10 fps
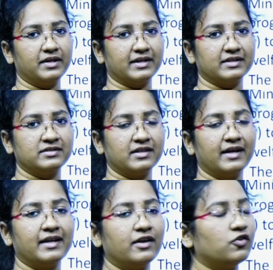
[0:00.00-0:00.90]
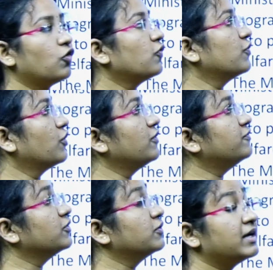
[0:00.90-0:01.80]
is, in an overall
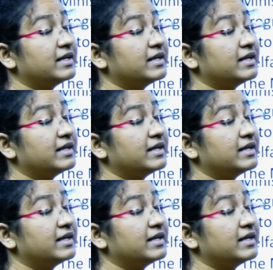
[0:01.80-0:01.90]
view,